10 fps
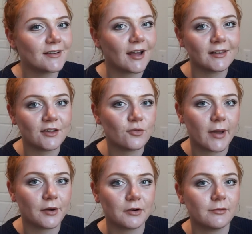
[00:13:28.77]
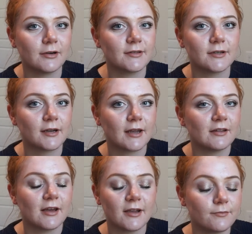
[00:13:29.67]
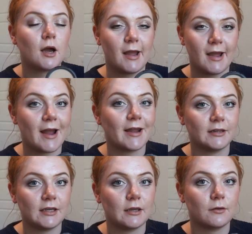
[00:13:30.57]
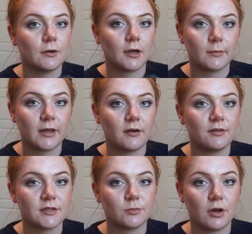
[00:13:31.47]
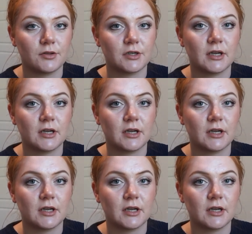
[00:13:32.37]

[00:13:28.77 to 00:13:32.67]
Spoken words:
I love a powdery bronzer, I can't lie. I highly recommend this bronzer.